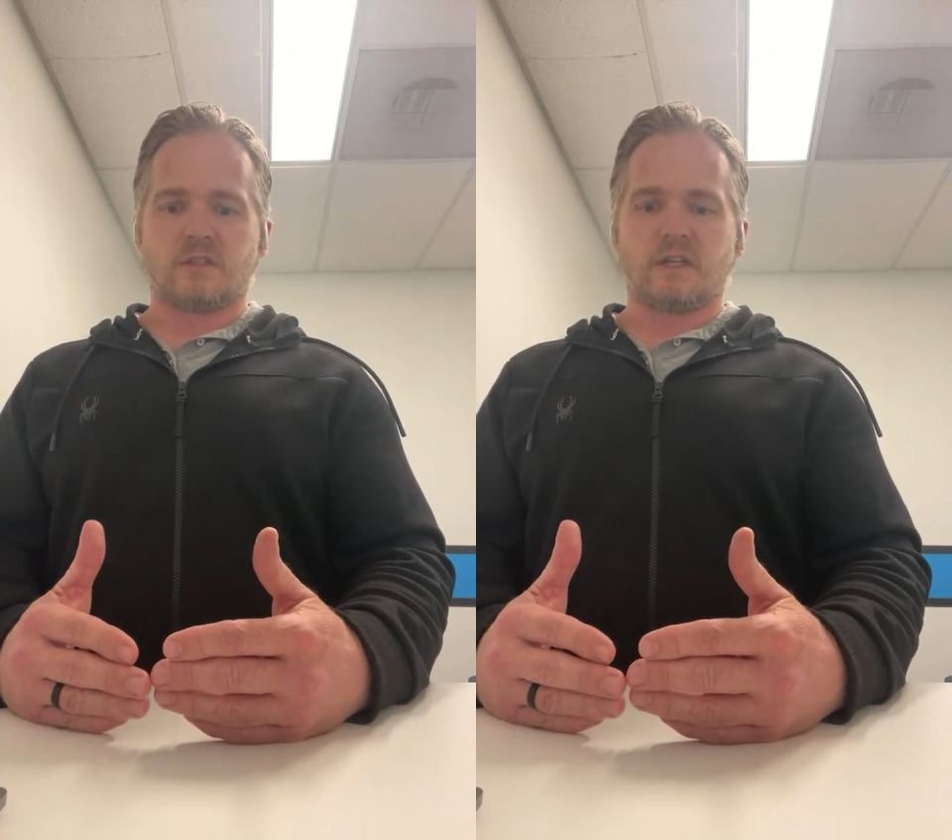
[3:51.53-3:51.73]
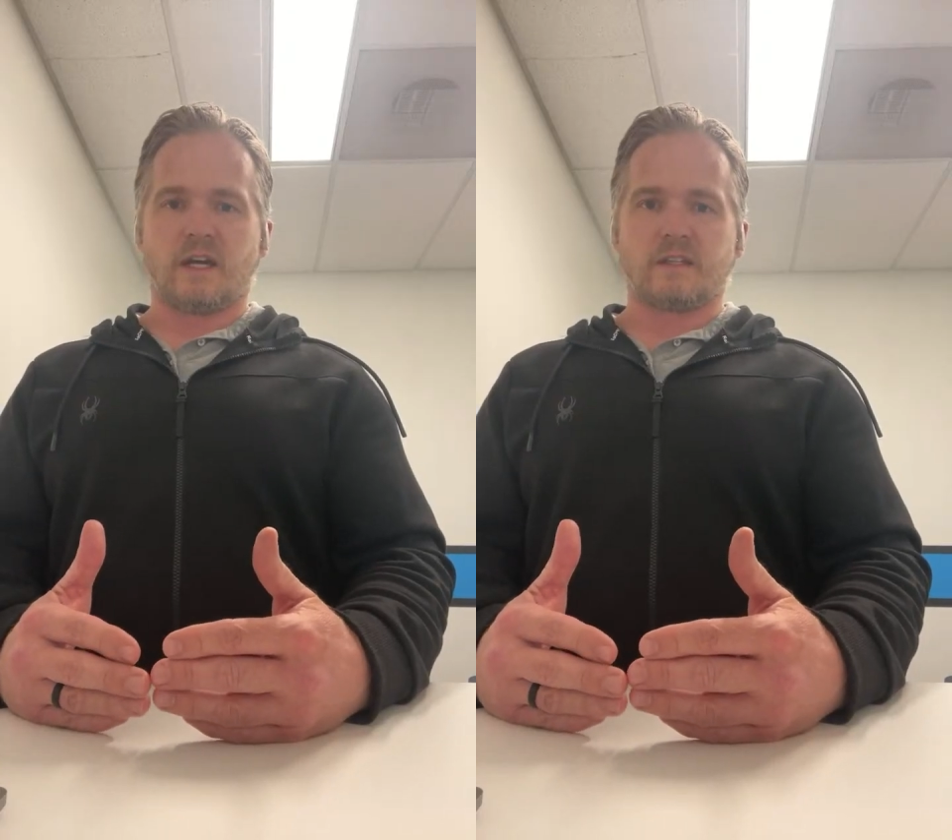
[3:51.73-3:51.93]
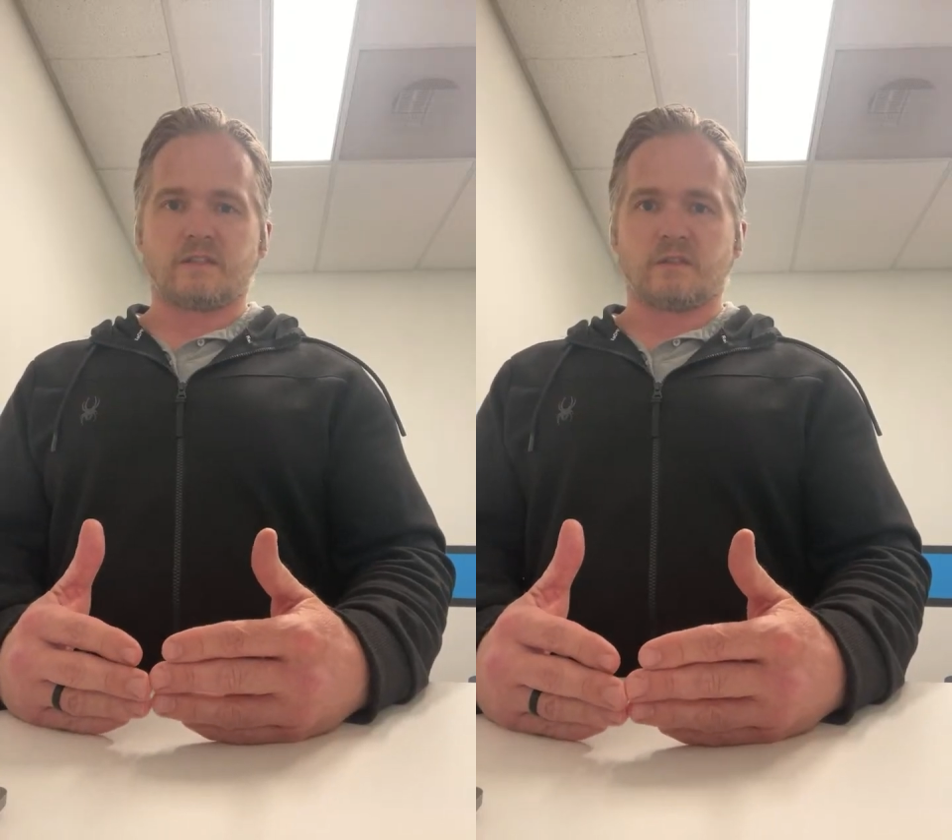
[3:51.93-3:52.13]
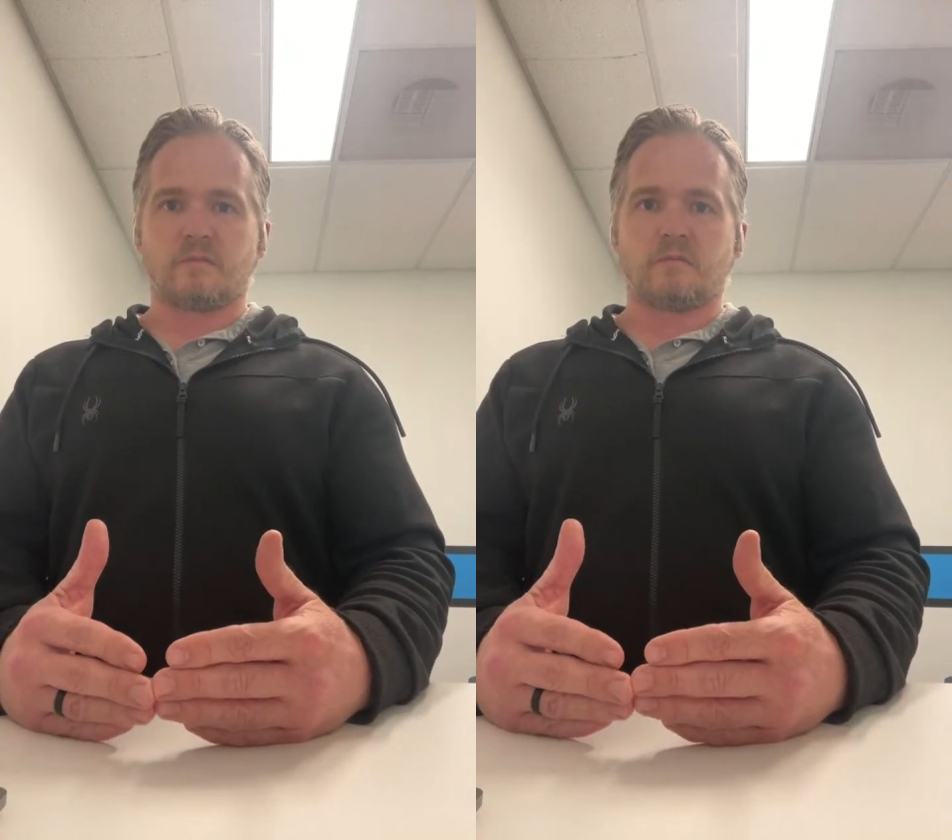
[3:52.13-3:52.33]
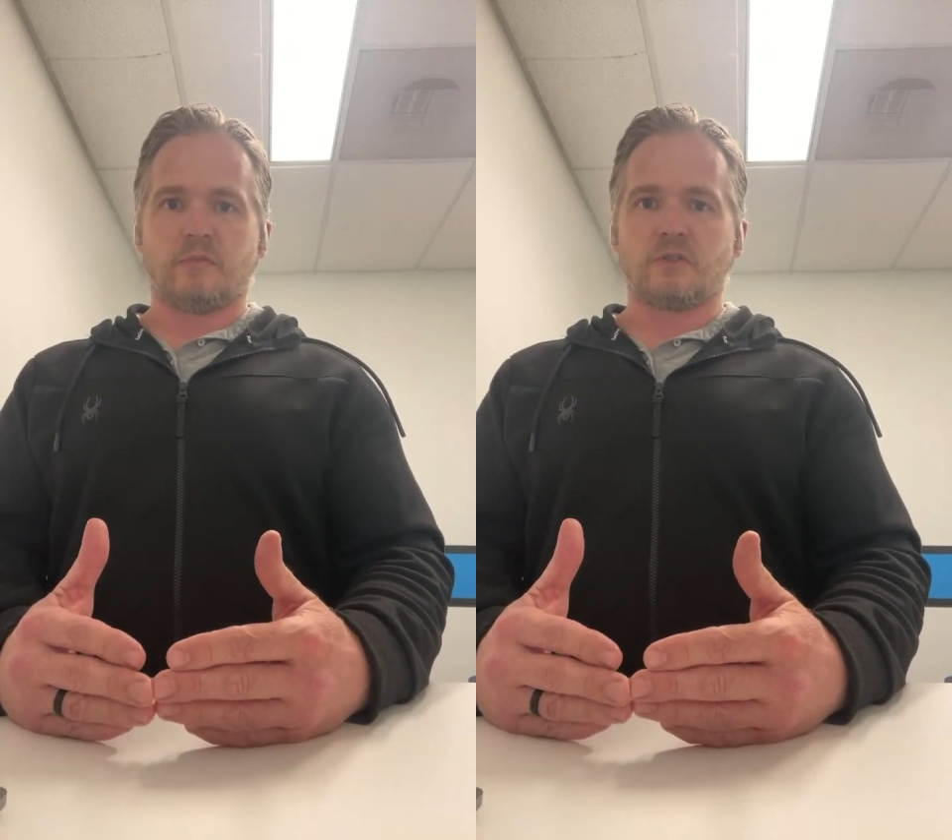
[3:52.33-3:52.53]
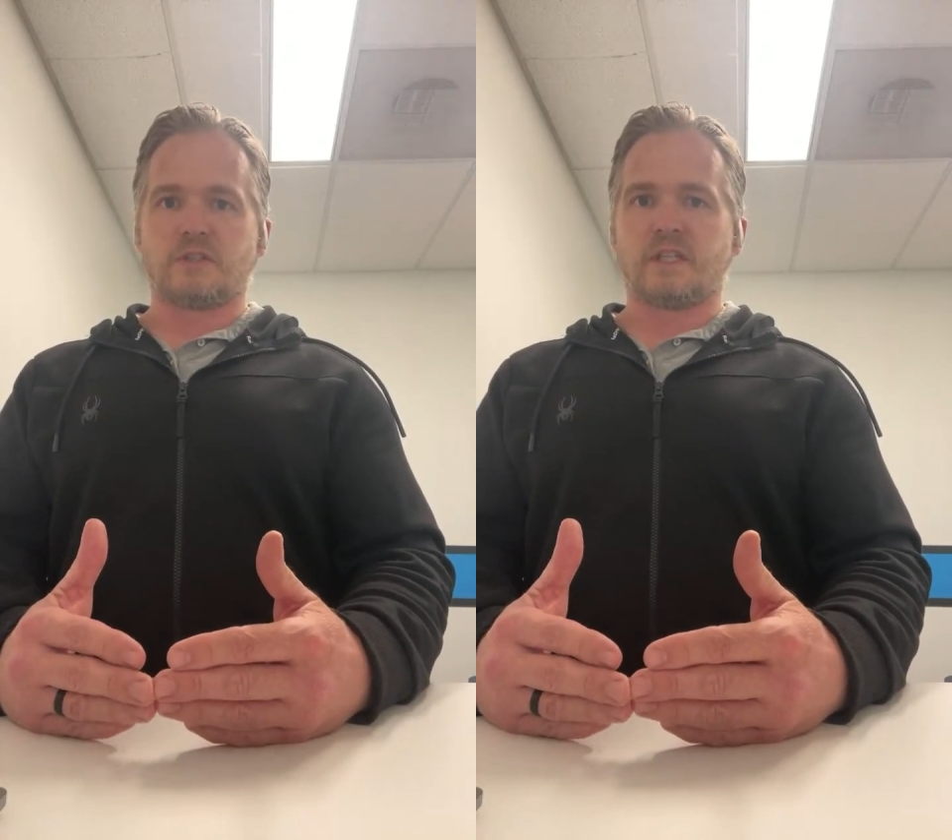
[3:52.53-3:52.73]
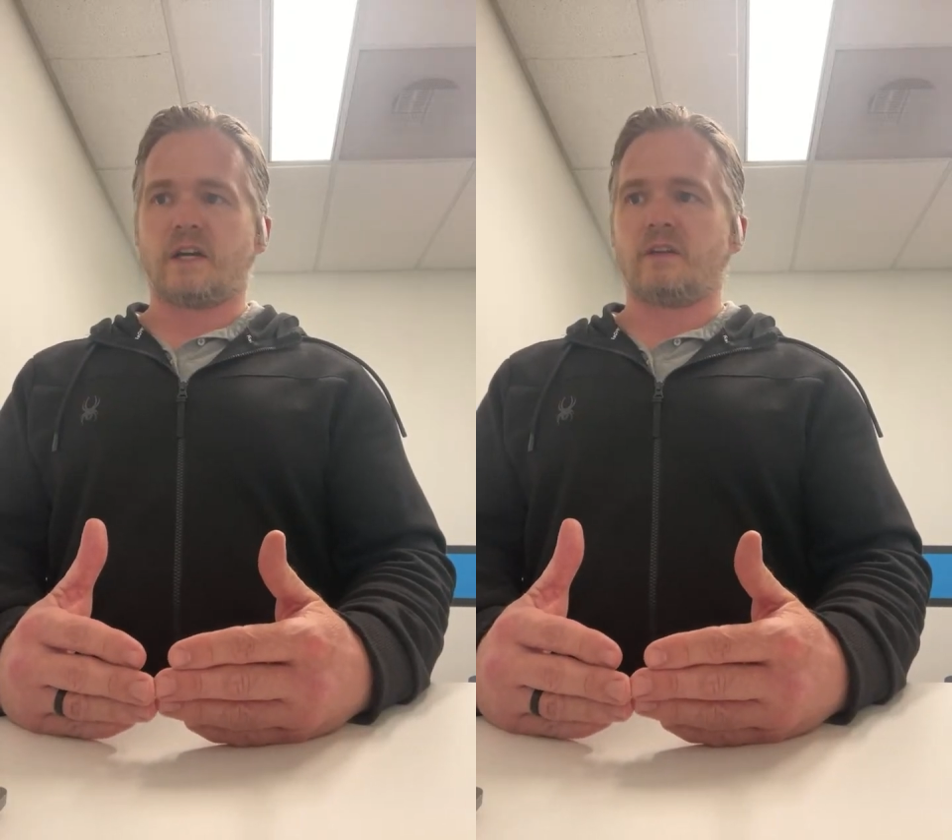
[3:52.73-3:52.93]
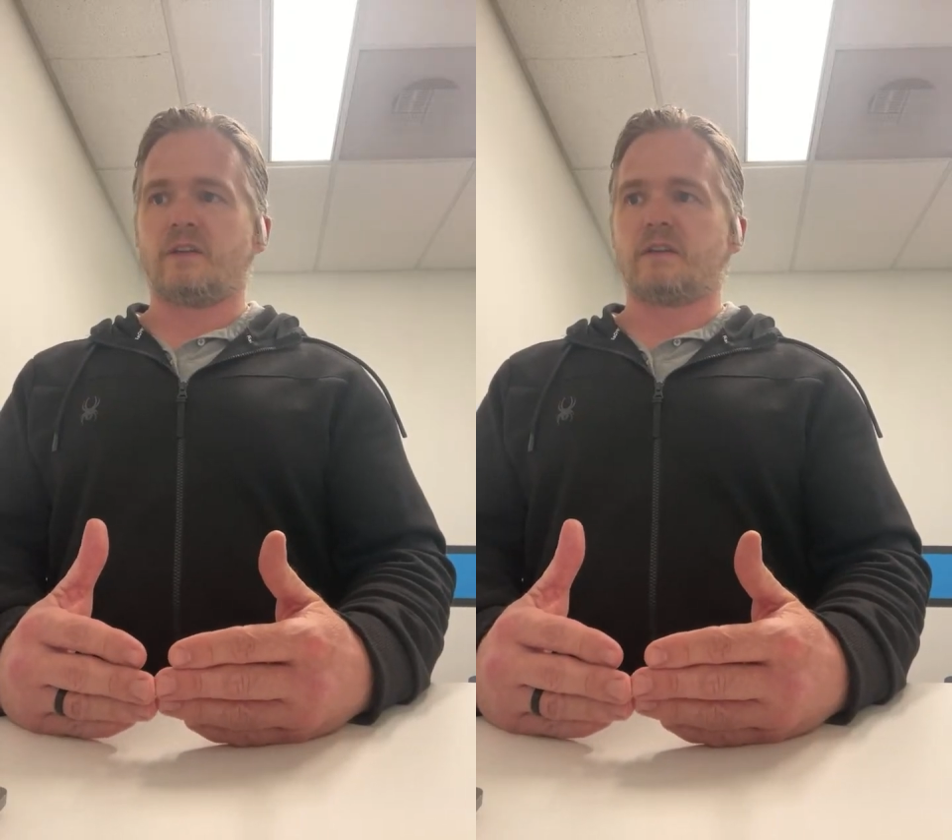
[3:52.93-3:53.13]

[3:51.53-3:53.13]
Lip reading: got some pushing out